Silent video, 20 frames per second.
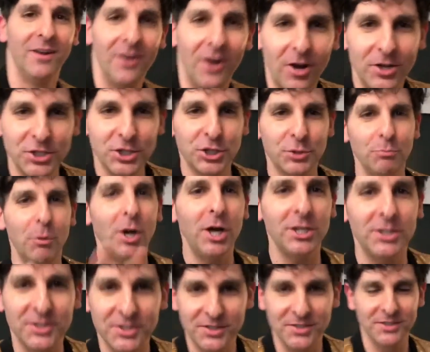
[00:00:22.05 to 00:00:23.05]
on
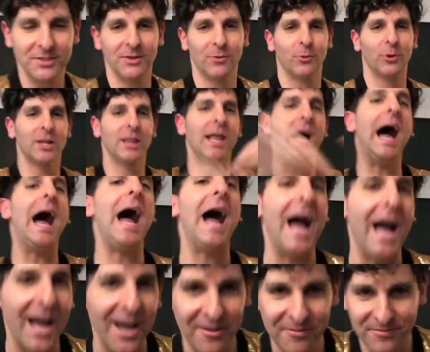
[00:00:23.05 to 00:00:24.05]
Schmutz. We're
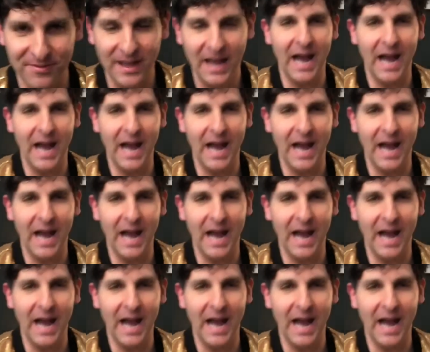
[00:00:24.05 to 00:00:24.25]
live.